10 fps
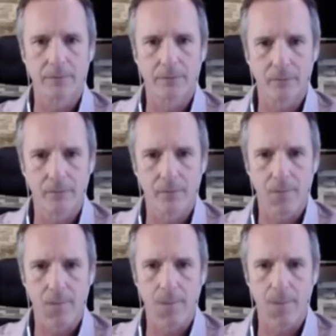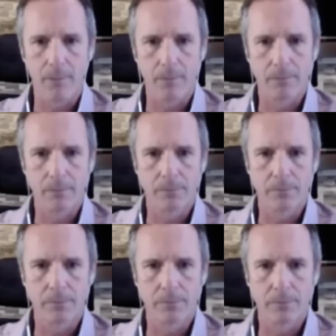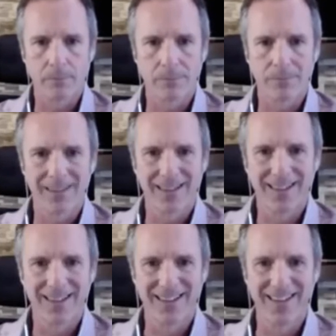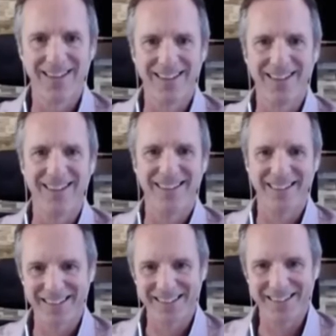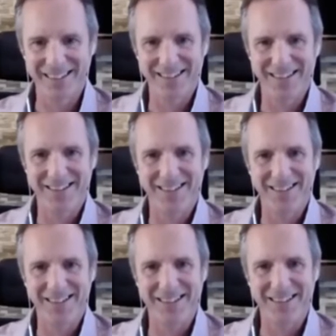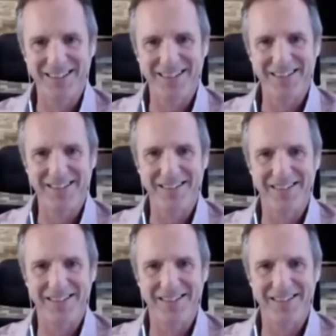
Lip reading: This person isn't speaking.